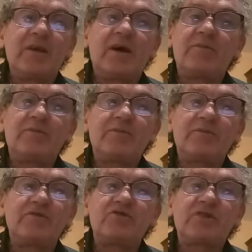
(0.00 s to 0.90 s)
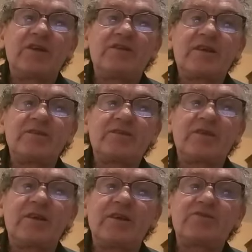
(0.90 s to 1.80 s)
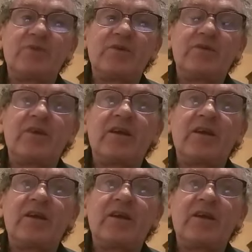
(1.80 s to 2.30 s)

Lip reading: I'm just trying to get the next winner,